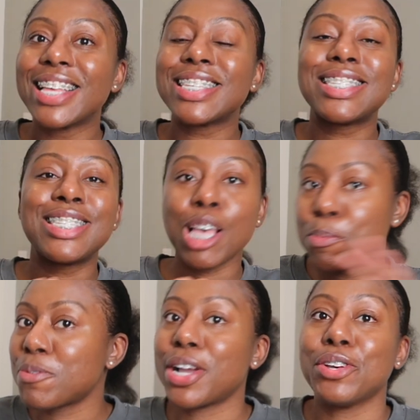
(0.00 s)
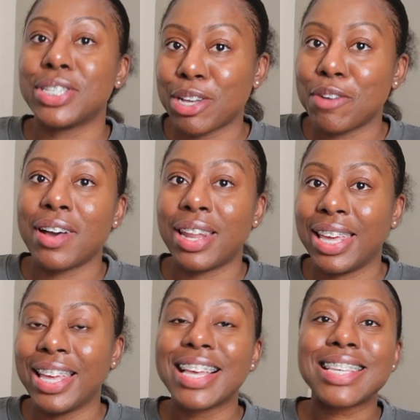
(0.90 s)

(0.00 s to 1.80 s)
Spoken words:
Separate yourself, honey.